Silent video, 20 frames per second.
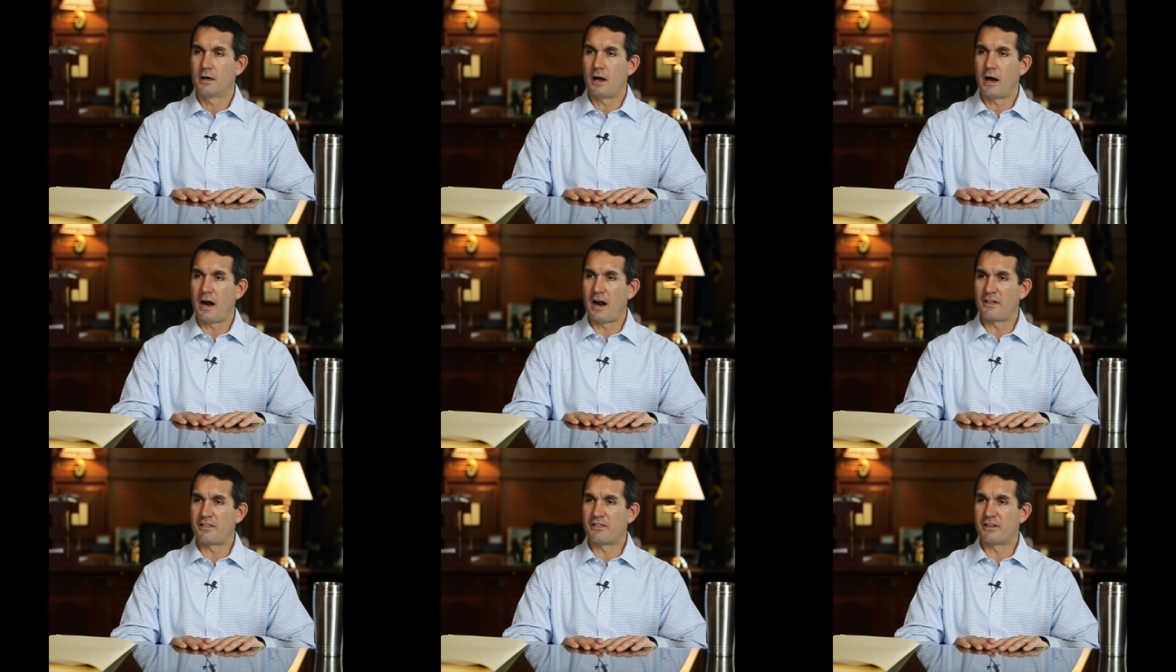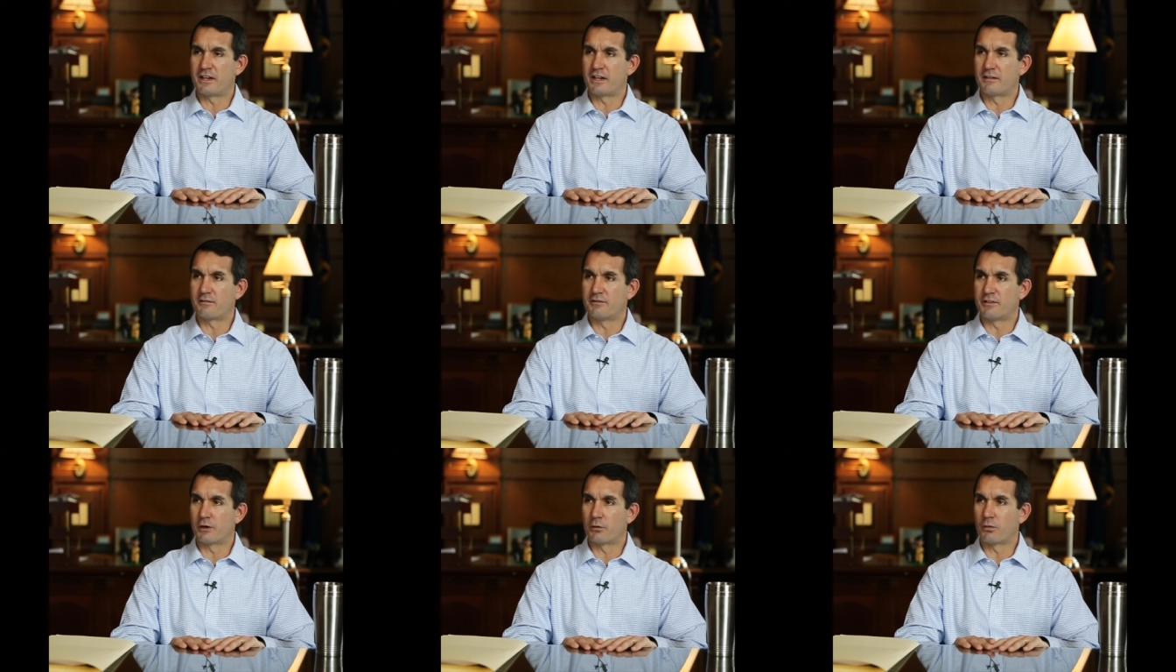I think
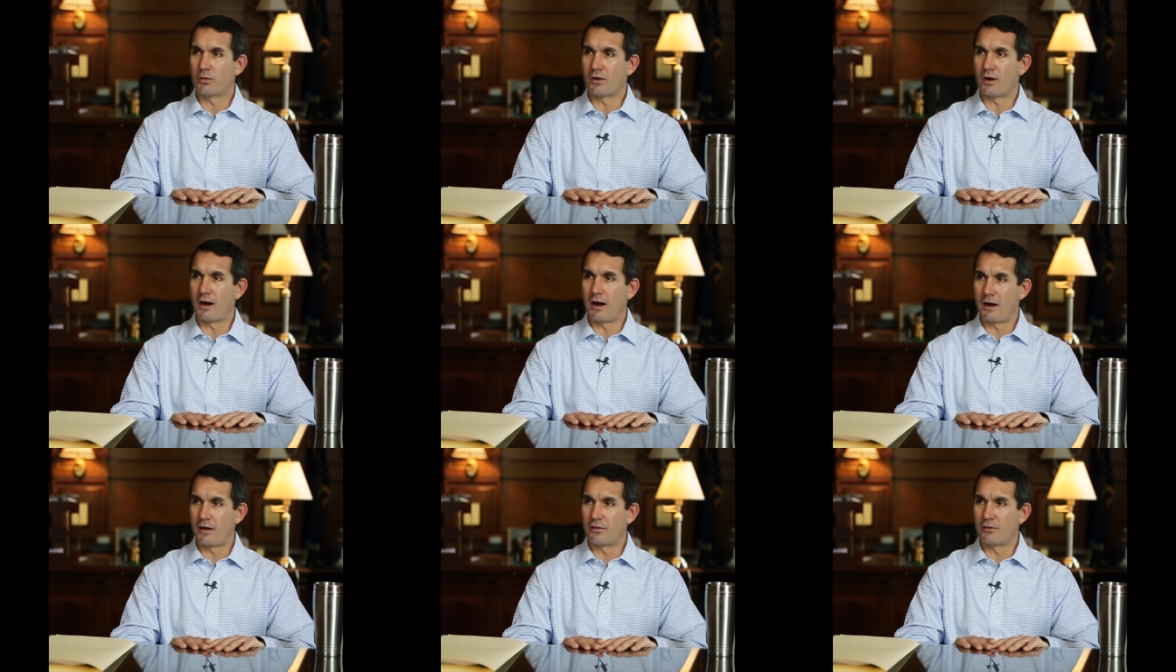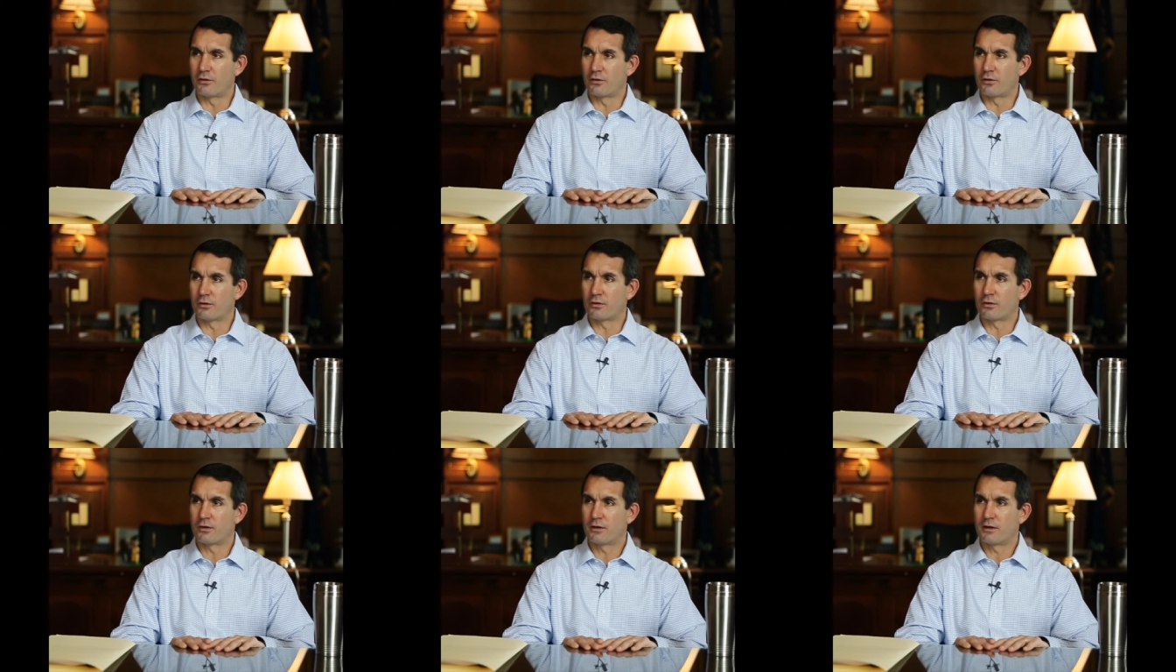if there were
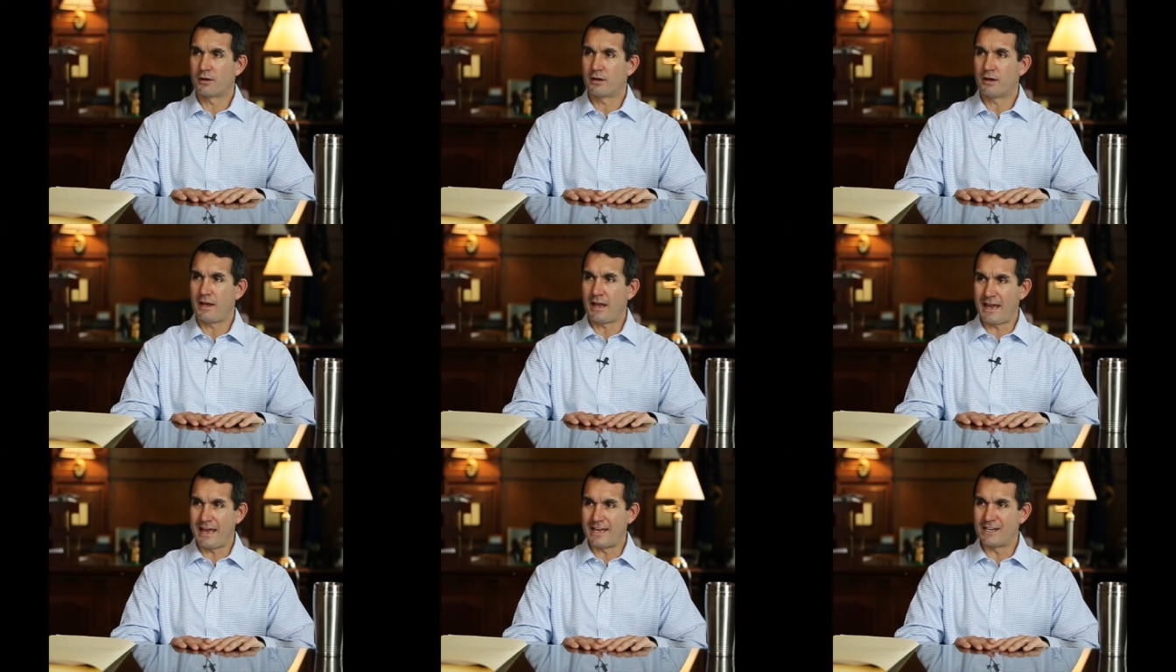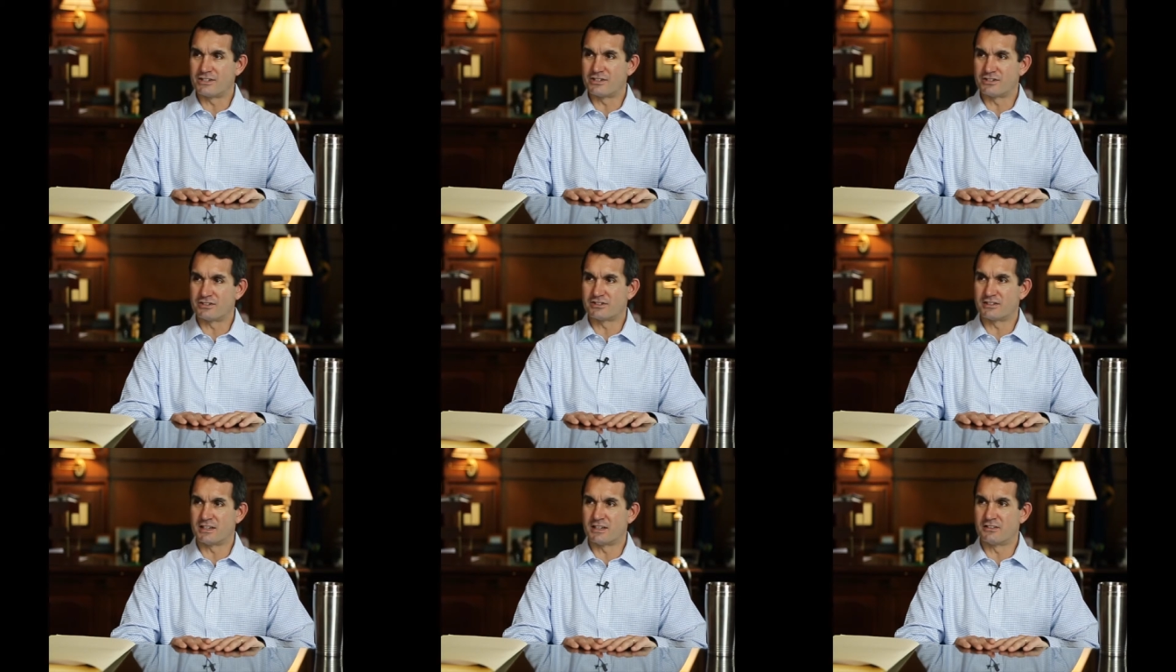other
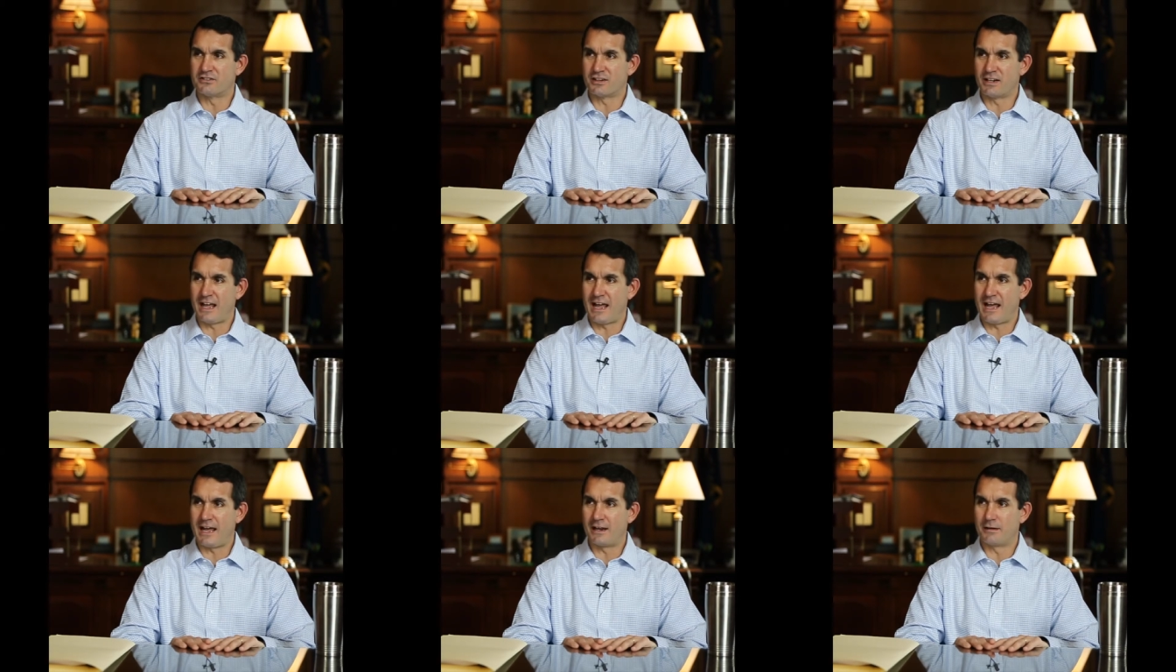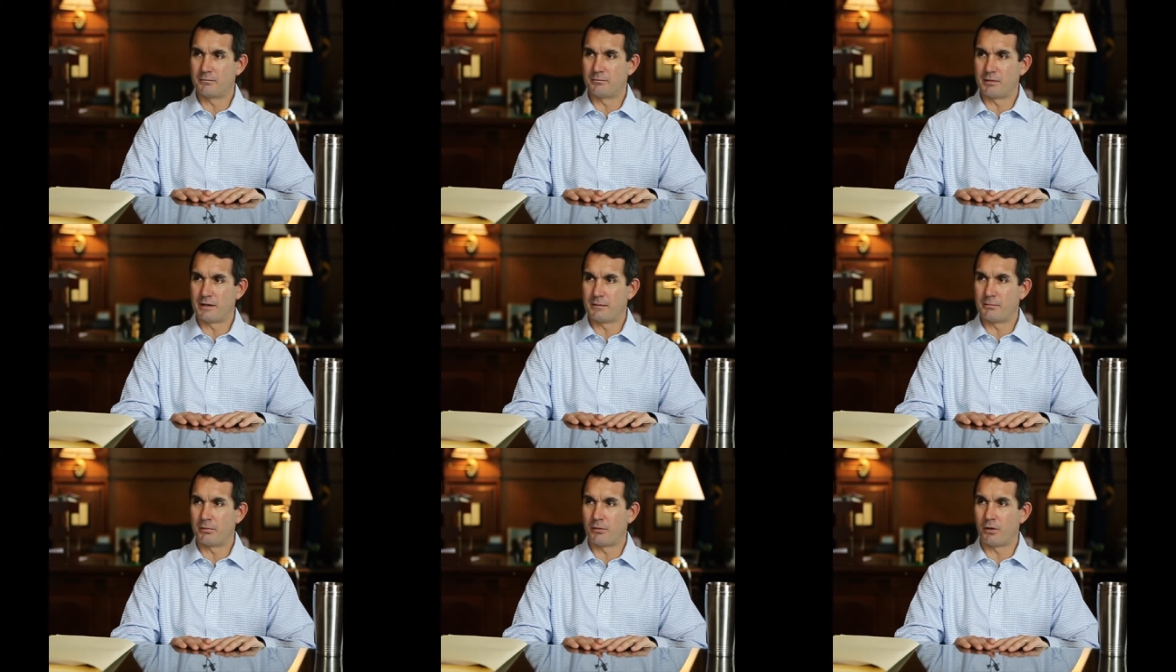agencies that had
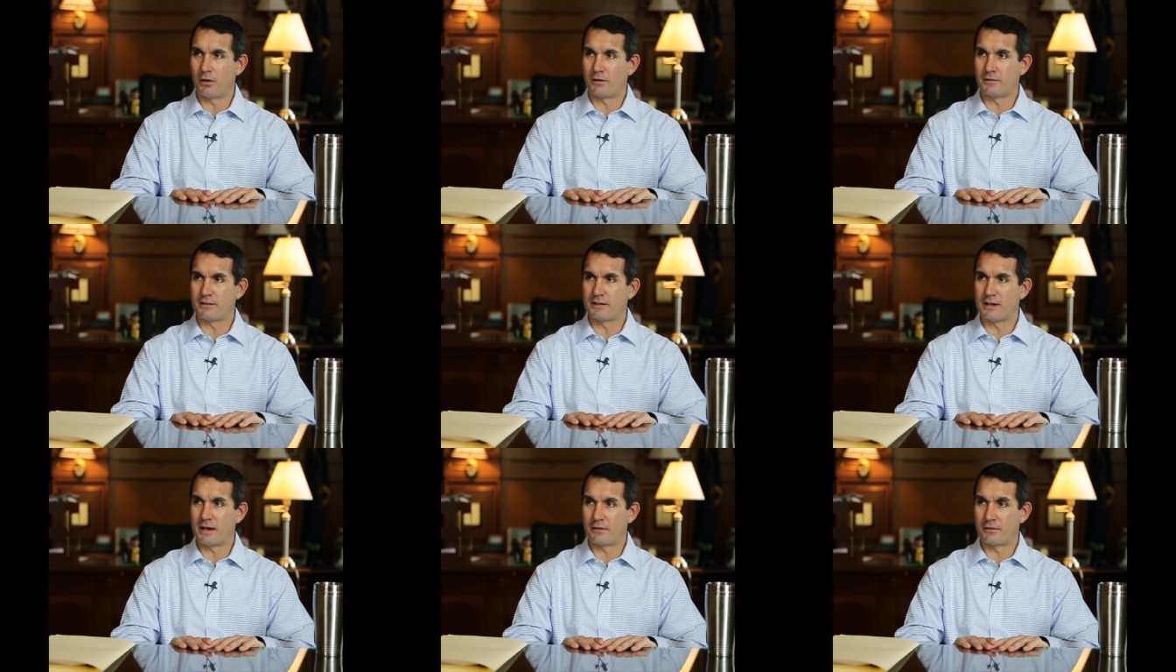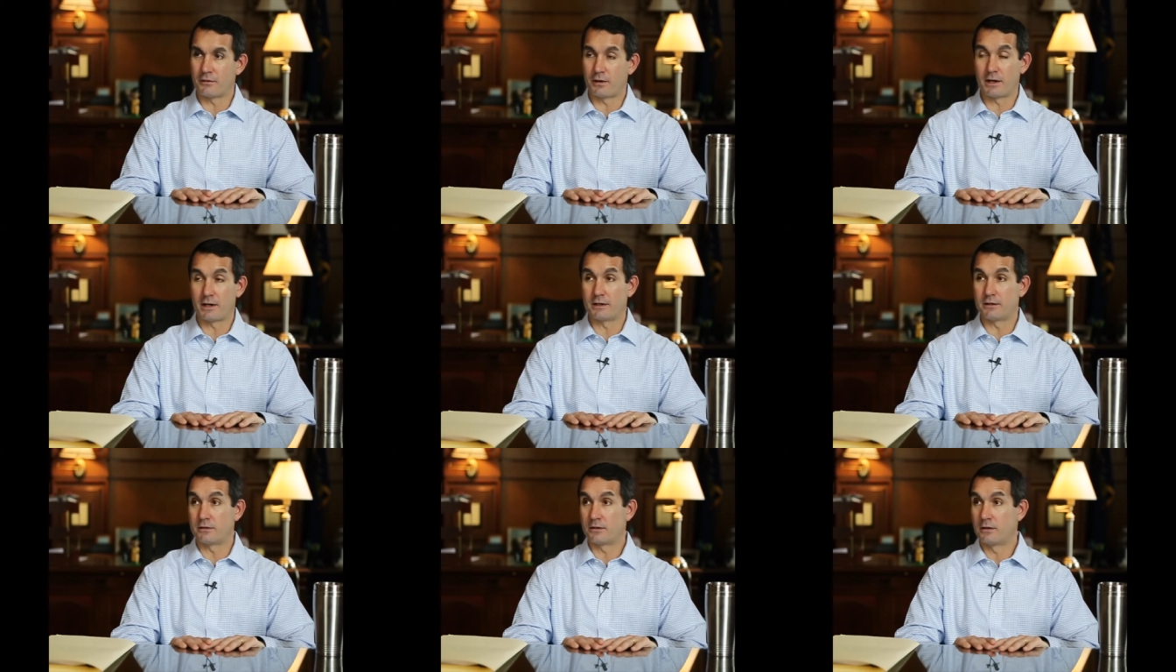people on the other
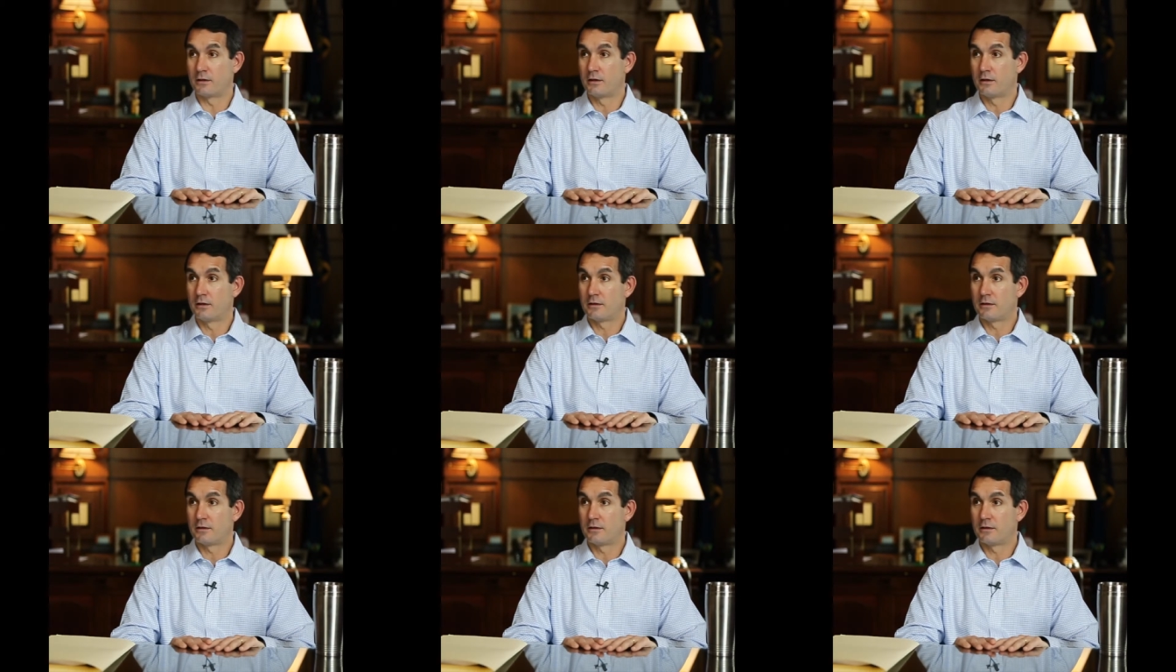end